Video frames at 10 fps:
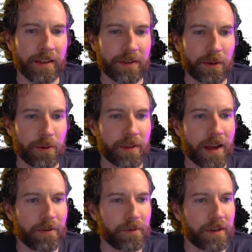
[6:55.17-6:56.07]
So
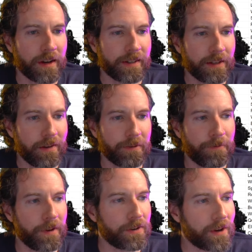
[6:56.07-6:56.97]
that one, I still have to
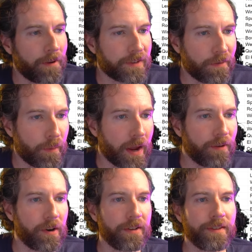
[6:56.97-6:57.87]
finish off some of my
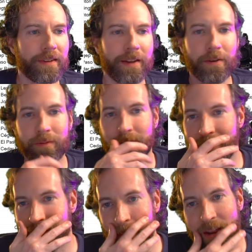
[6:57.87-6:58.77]
runs. I
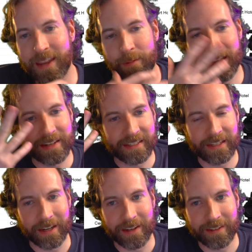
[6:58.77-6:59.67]
mean, I kept getting
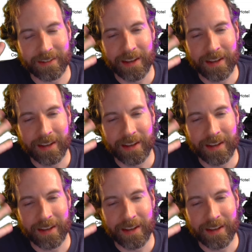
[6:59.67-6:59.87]
sick,